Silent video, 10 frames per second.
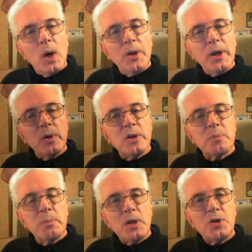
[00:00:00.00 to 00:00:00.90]
While
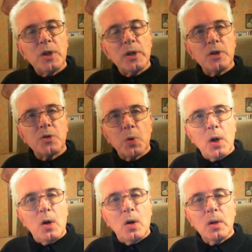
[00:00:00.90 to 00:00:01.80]
there is much that is
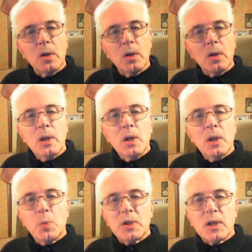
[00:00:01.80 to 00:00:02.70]
wrong
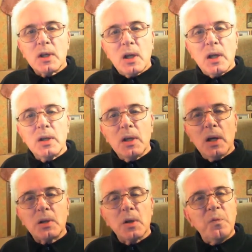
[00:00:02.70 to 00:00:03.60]
with the
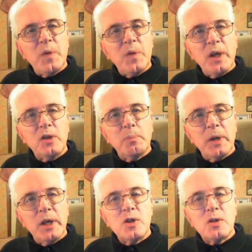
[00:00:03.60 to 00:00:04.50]
conduct of
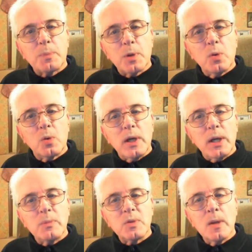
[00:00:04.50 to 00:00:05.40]
faith-based
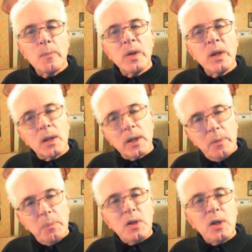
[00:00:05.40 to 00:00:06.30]
programs,
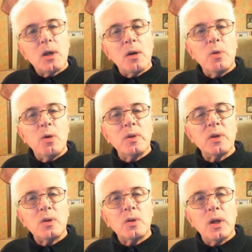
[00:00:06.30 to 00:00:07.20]
let me take a
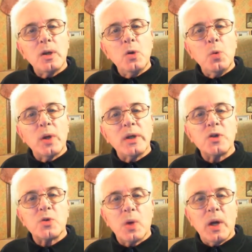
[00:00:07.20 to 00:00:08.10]
moment to tell you what
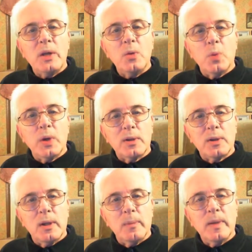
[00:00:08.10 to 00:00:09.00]
is right with
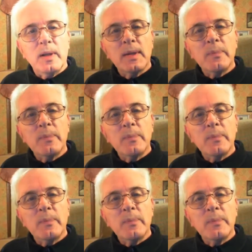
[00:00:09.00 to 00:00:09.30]
them.